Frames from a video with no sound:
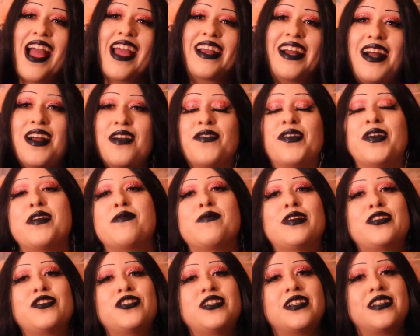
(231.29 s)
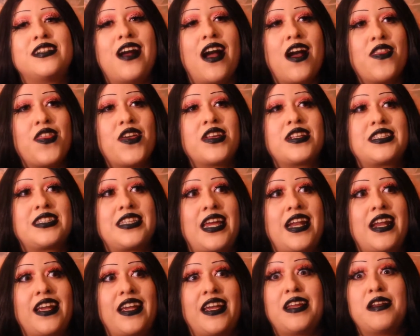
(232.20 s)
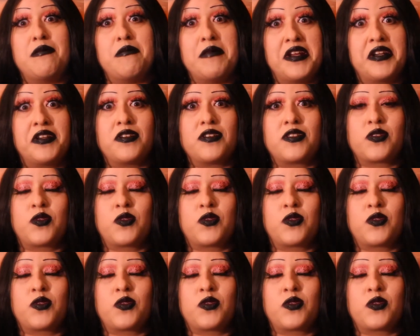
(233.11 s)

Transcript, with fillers: I got very much into goth aesthetic in middle